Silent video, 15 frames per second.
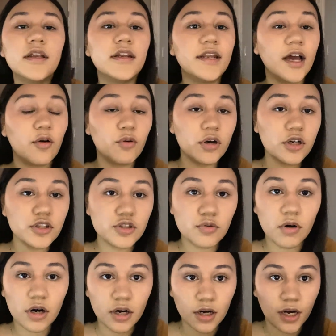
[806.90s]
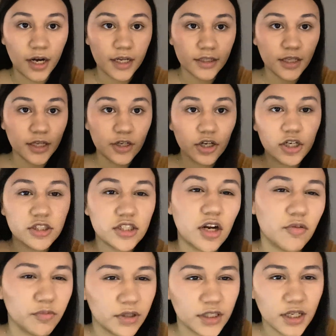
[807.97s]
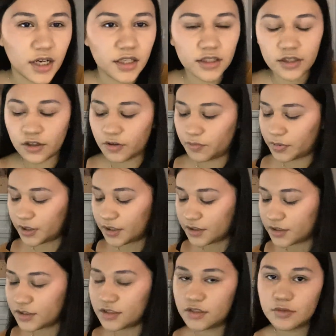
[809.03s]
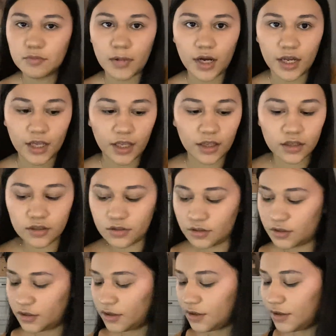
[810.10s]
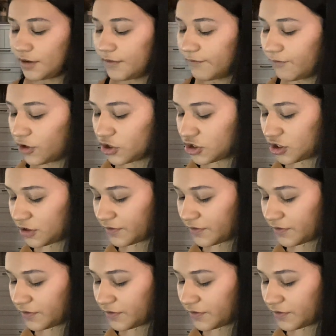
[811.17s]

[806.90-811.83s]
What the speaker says: Now we're gonna do our eyeliner. It's not really eyeliner, but this is my version of